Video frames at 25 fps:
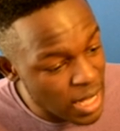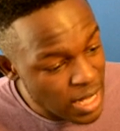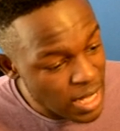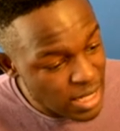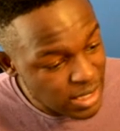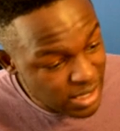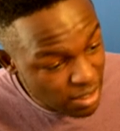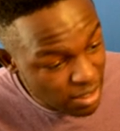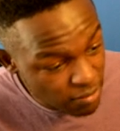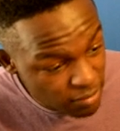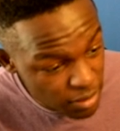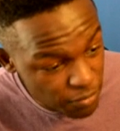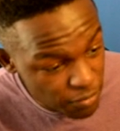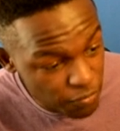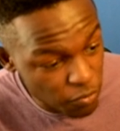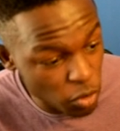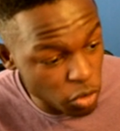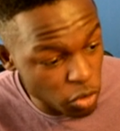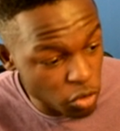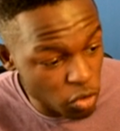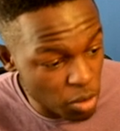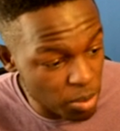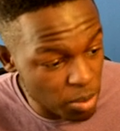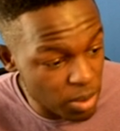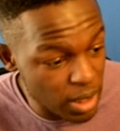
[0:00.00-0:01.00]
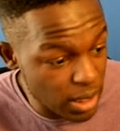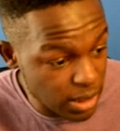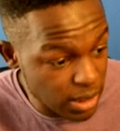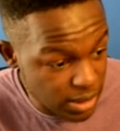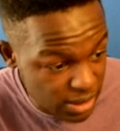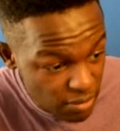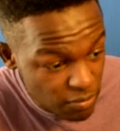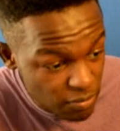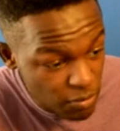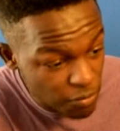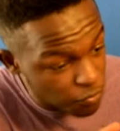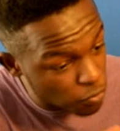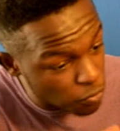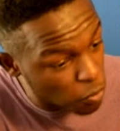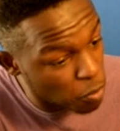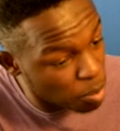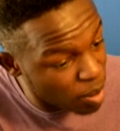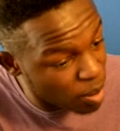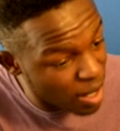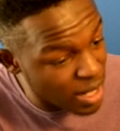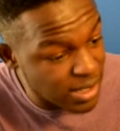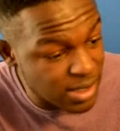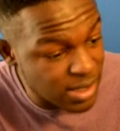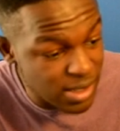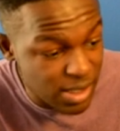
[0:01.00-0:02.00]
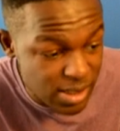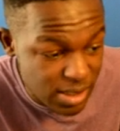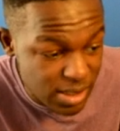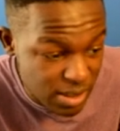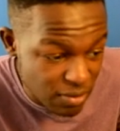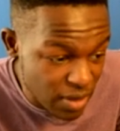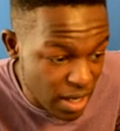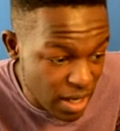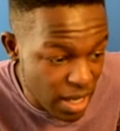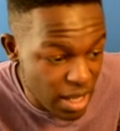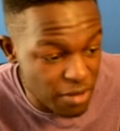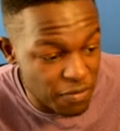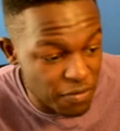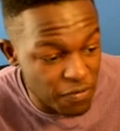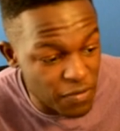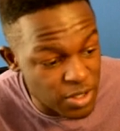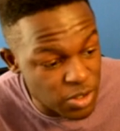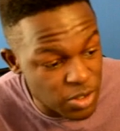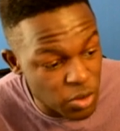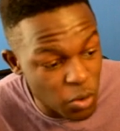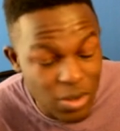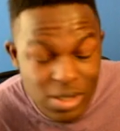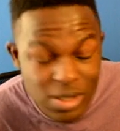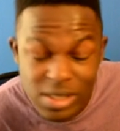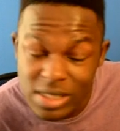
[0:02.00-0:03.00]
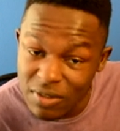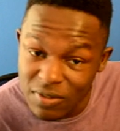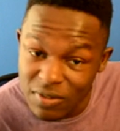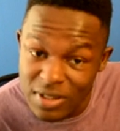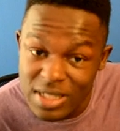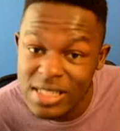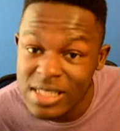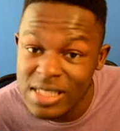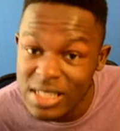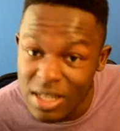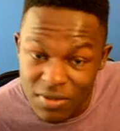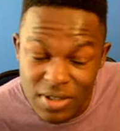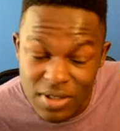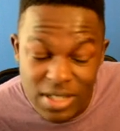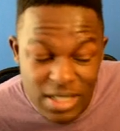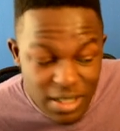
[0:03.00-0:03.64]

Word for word: 74 dribbling, 74 passing, 78 physical and 77